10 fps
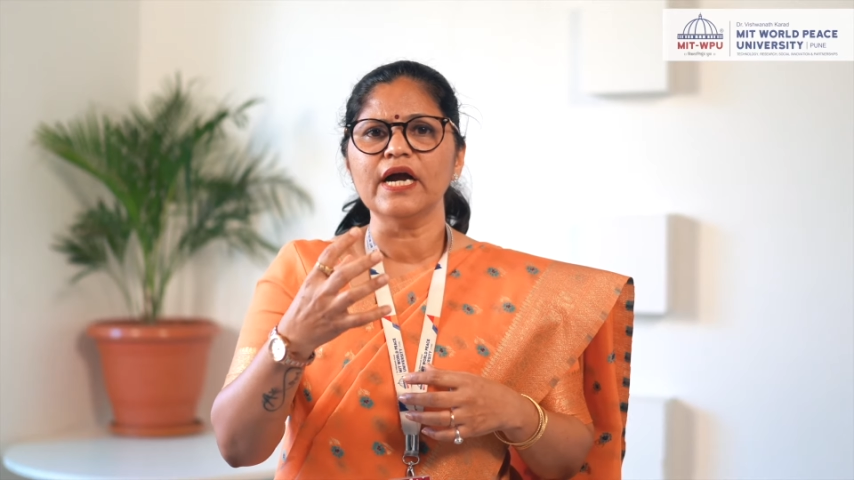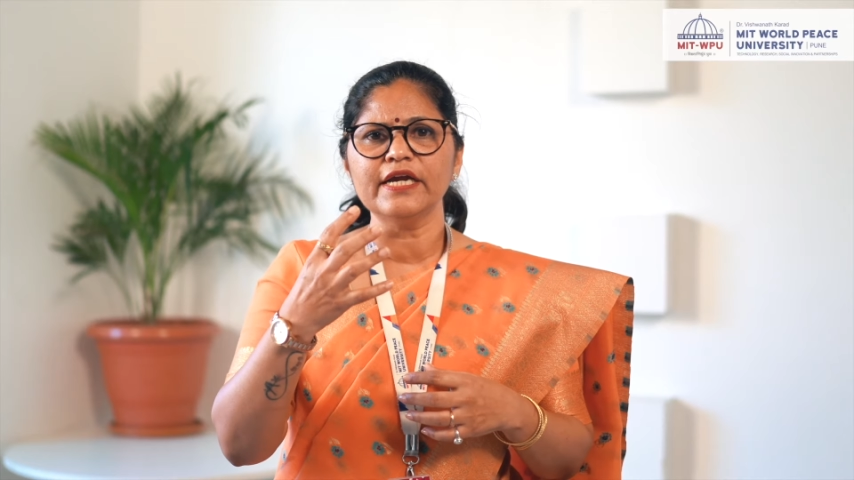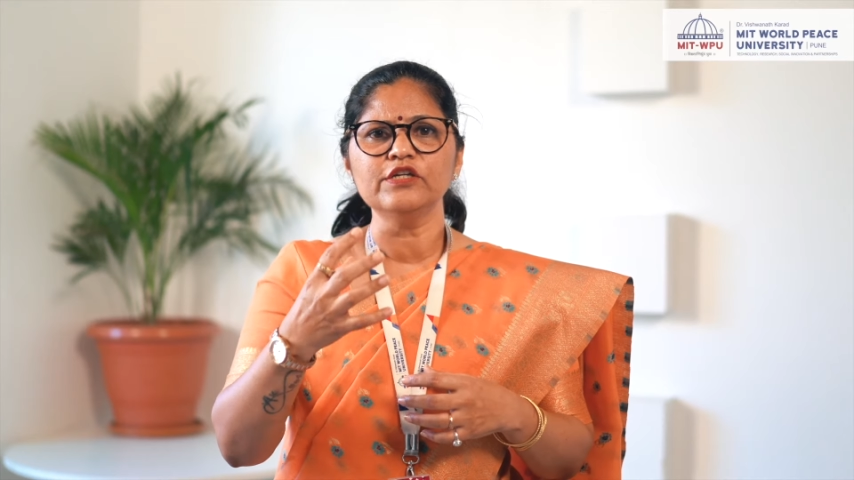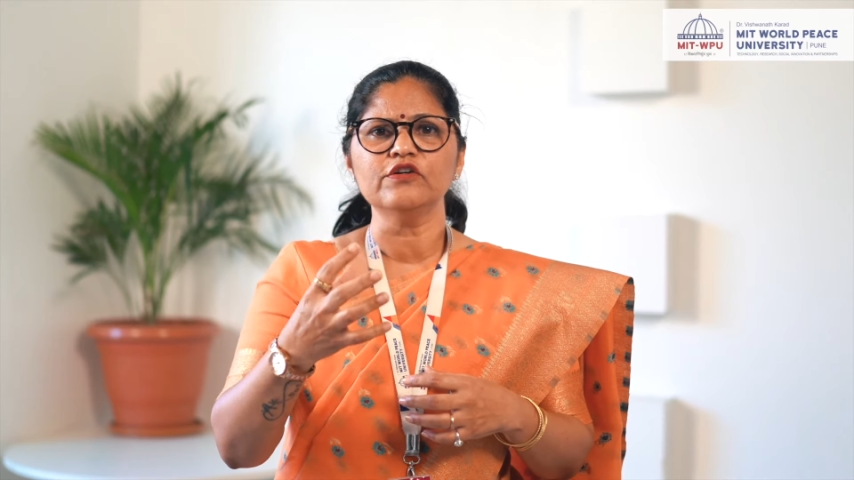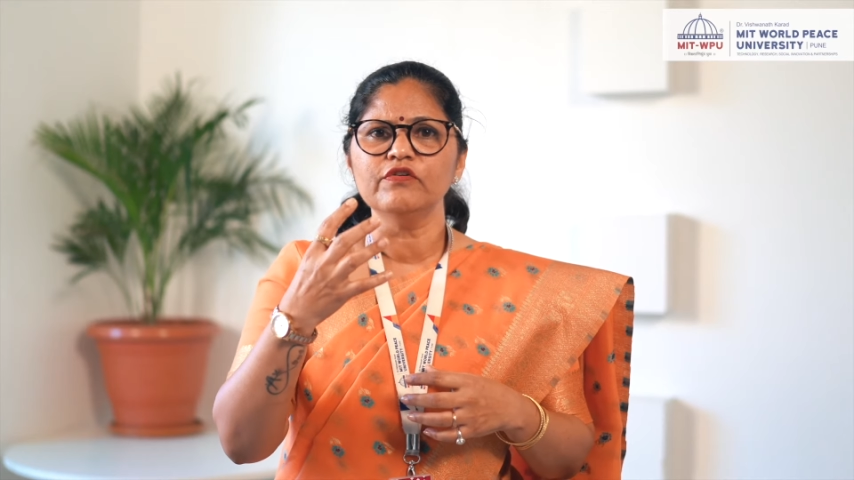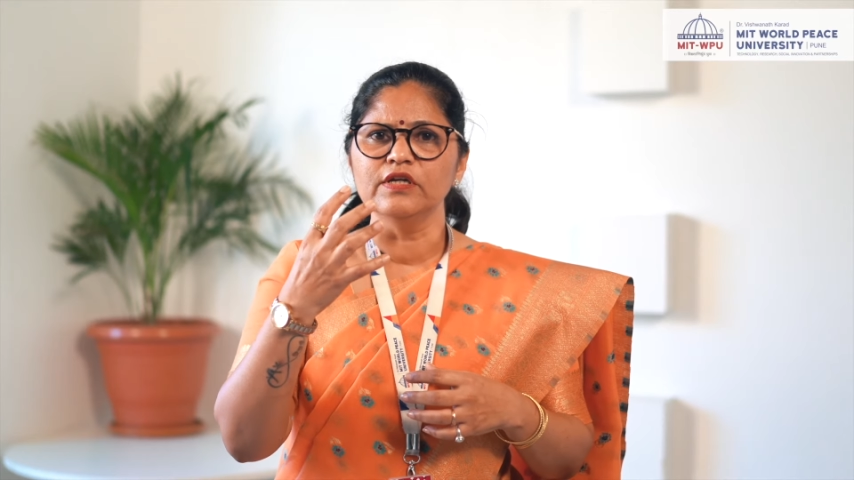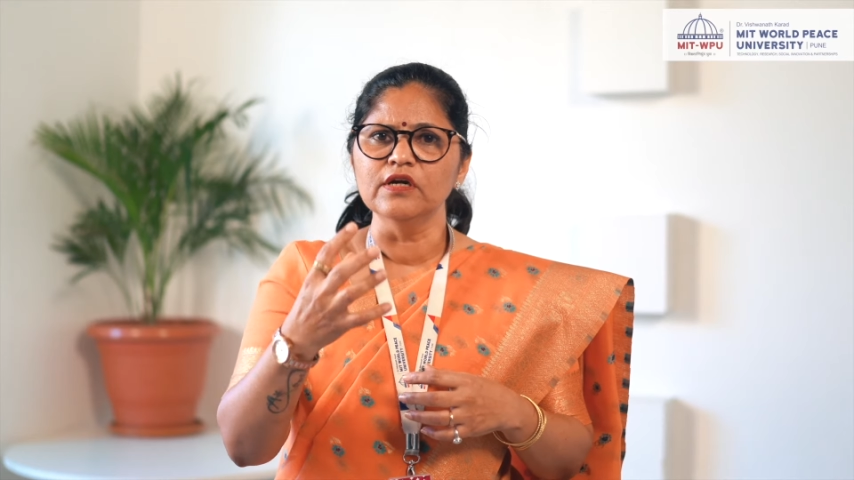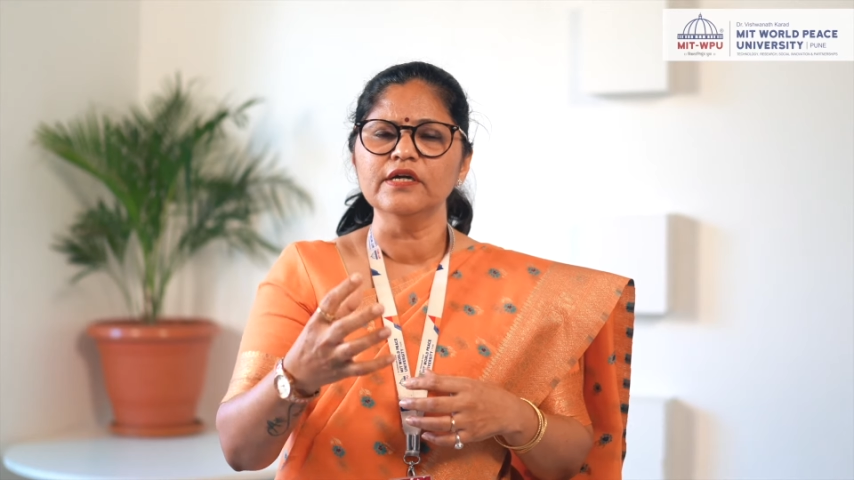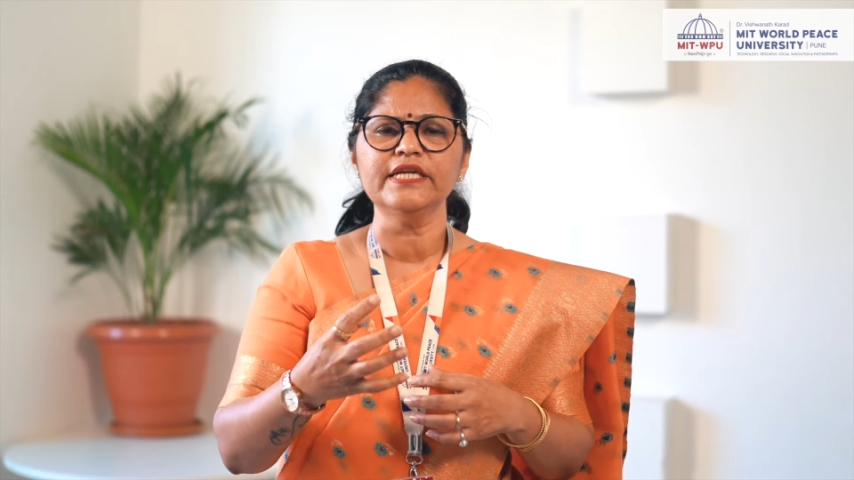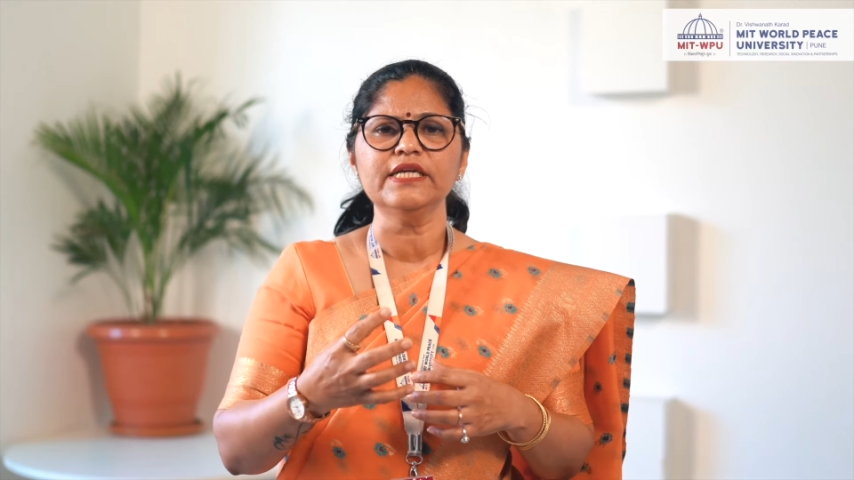kind of
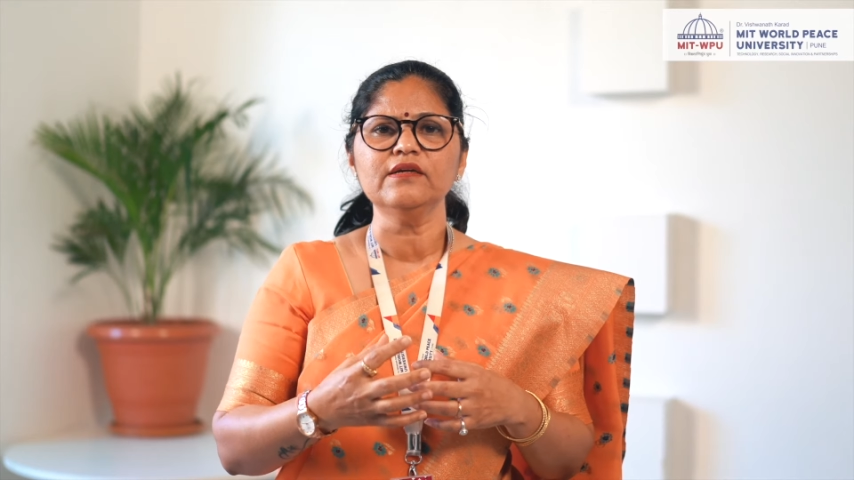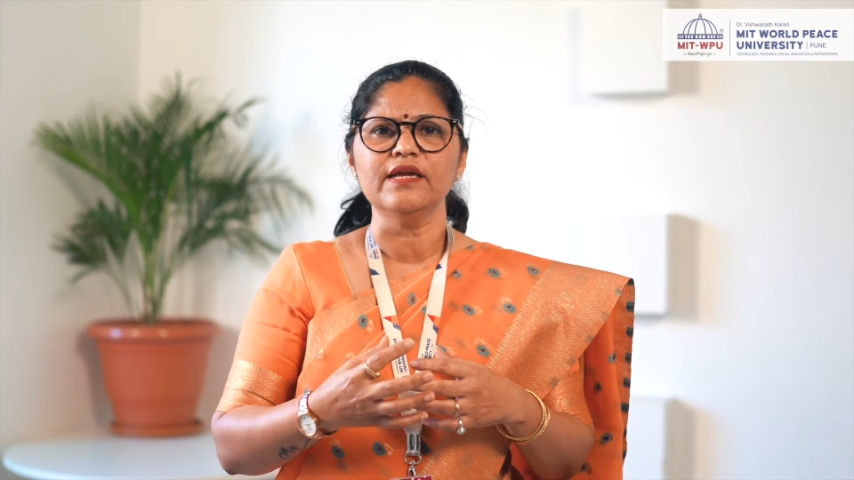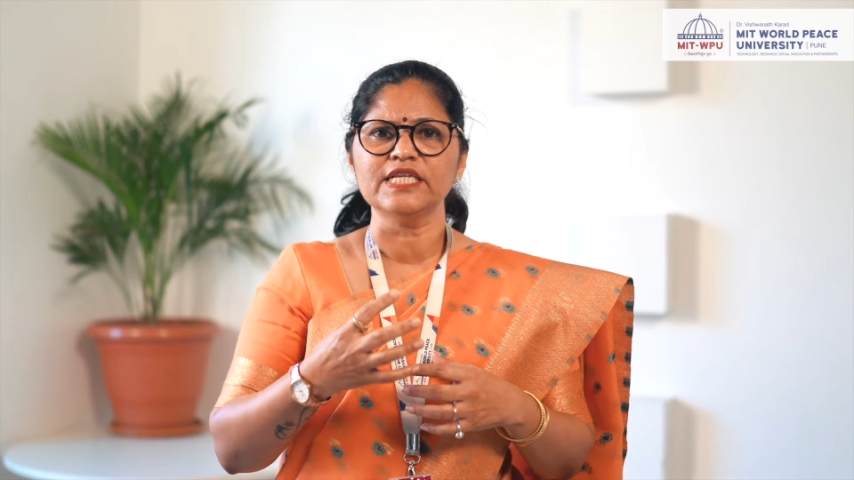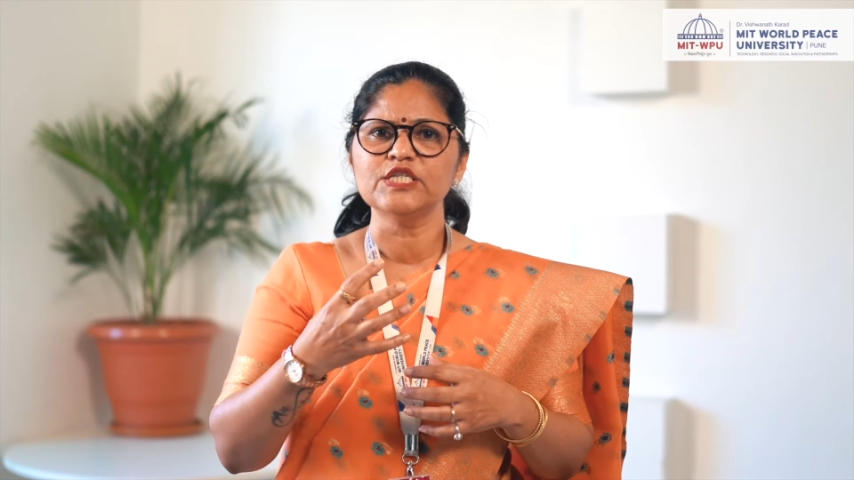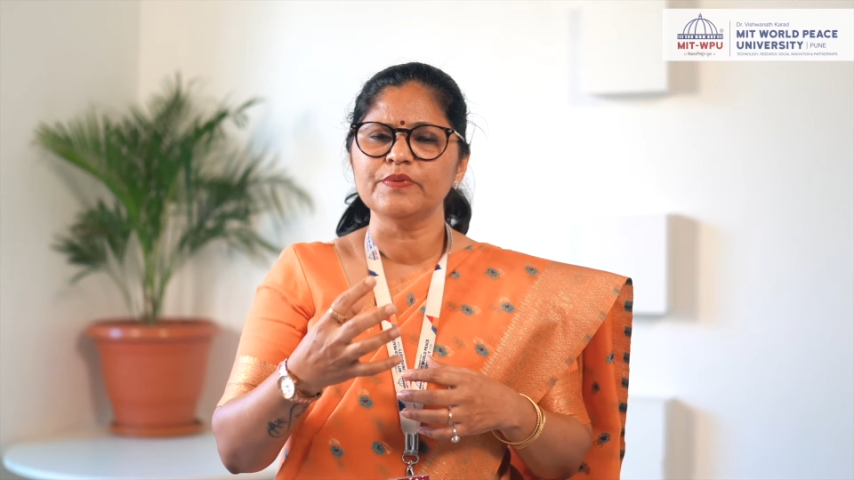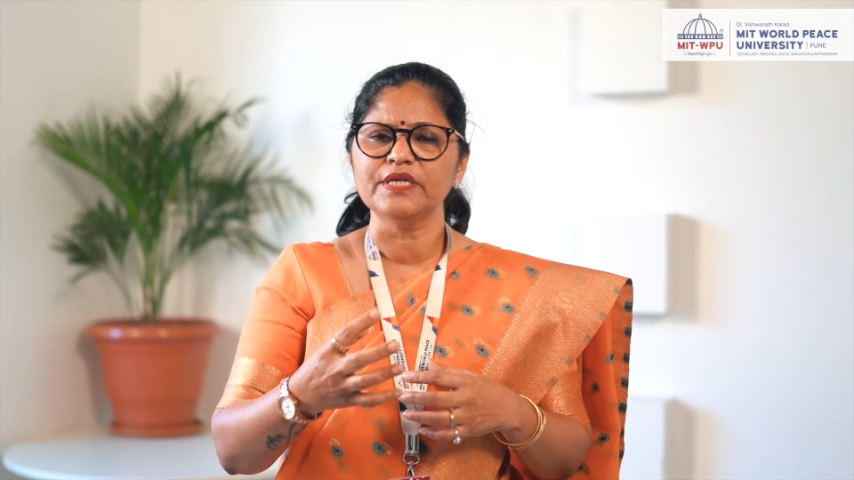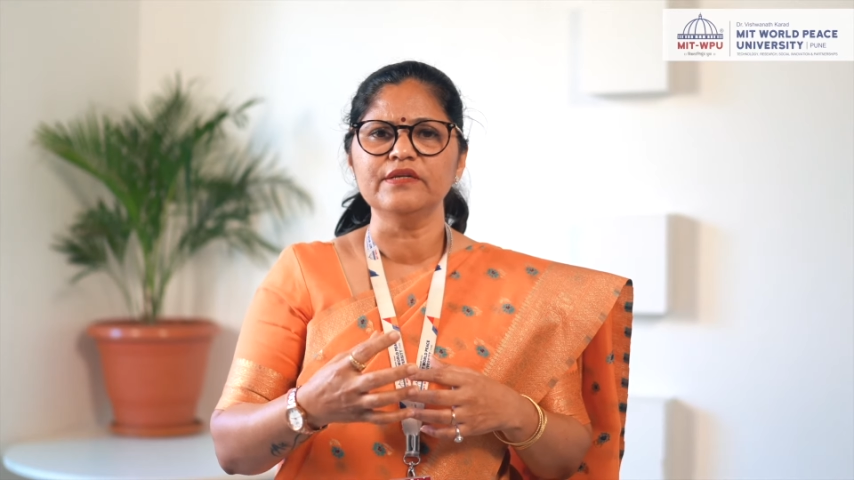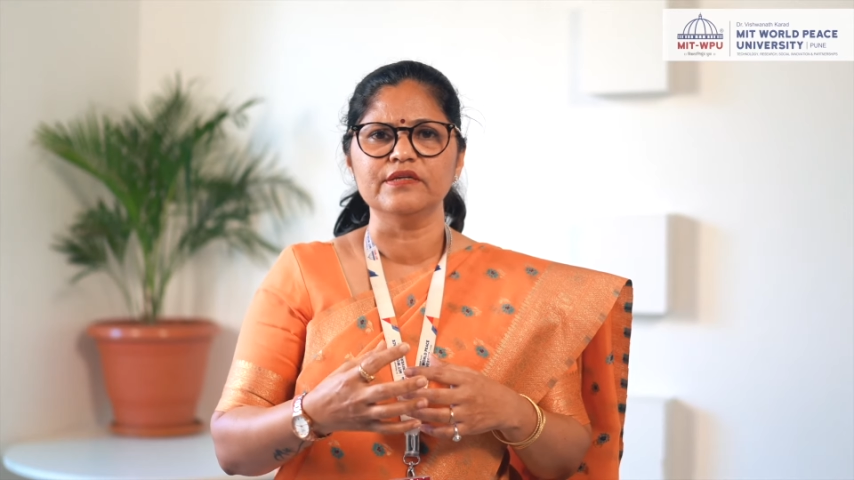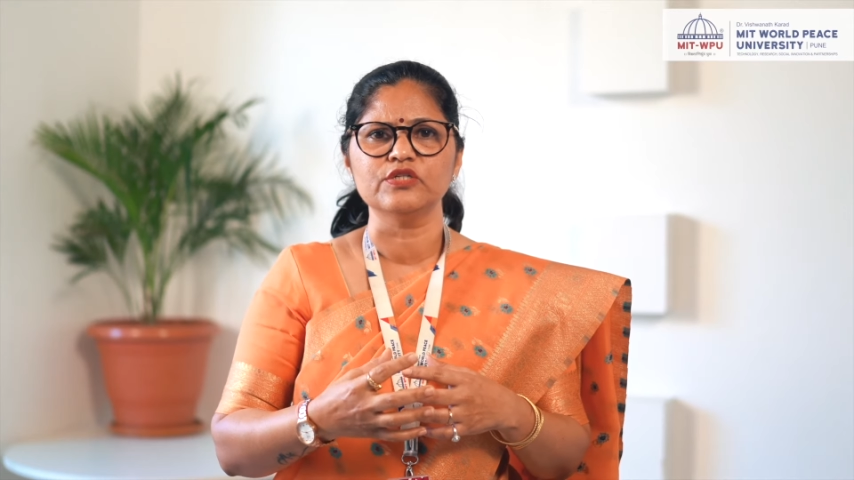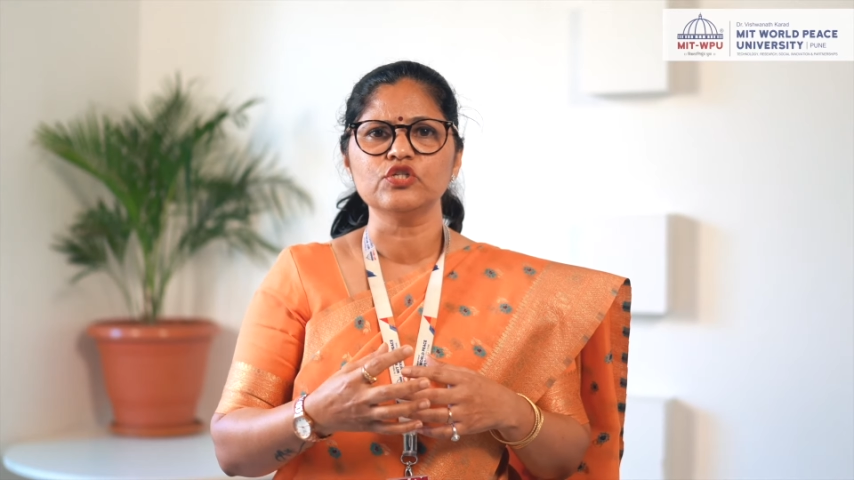learning
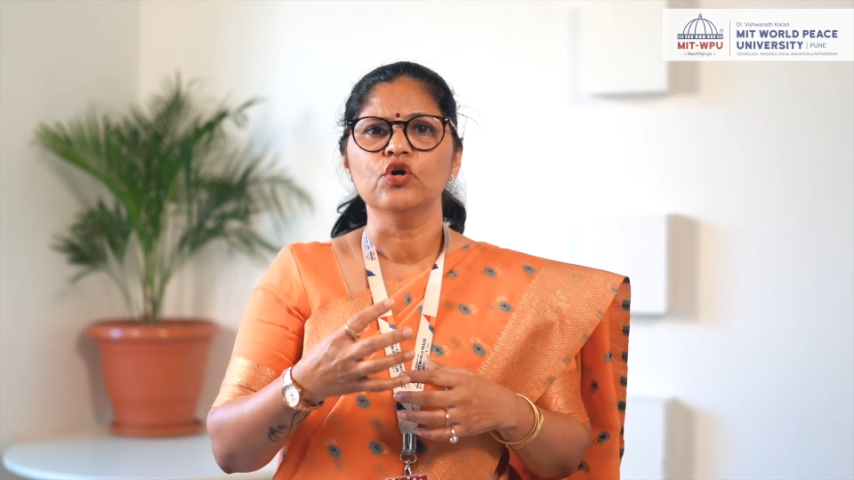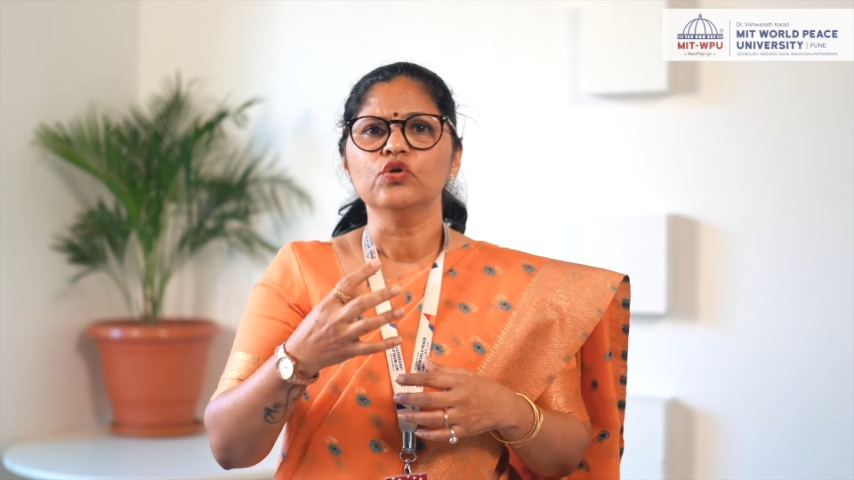experience